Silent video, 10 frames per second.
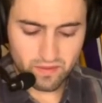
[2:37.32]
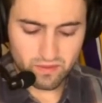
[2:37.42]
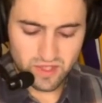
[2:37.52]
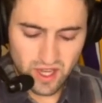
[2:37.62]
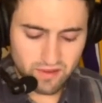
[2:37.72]

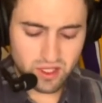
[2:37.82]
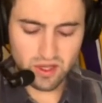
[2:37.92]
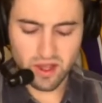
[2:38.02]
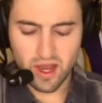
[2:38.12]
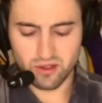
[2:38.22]

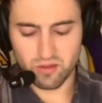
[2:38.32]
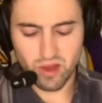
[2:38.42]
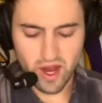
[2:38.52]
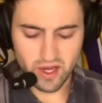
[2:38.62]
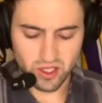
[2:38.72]
17,000
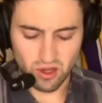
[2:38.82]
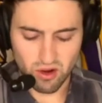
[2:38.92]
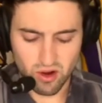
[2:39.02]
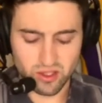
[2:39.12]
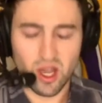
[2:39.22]
passing
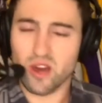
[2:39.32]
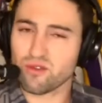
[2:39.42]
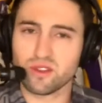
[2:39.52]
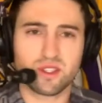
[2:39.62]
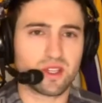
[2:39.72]
yards,
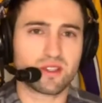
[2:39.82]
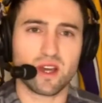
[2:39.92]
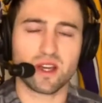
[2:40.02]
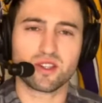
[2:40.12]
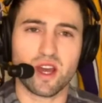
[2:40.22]
106
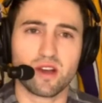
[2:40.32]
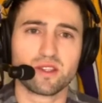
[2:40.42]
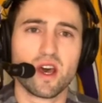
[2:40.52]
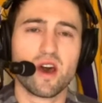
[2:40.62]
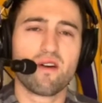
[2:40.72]
touchdowns,
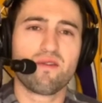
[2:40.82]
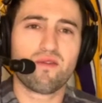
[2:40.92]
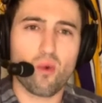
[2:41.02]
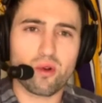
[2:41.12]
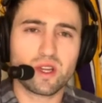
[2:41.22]

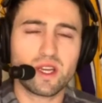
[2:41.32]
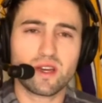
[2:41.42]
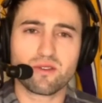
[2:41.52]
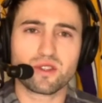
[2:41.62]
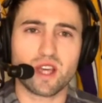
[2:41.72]
40
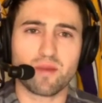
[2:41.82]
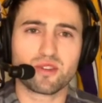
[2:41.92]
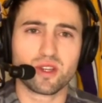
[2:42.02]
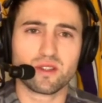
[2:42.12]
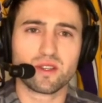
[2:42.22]

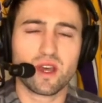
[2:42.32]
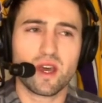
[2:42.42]
interceptions,